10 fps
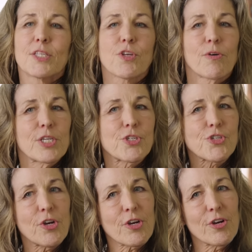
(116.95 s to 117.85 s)
So the
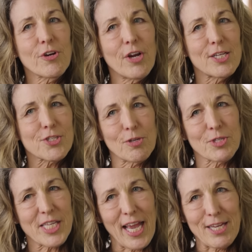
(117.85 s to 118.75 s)
Sugar
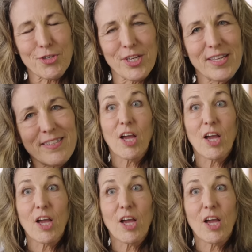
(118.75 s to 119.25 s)
Association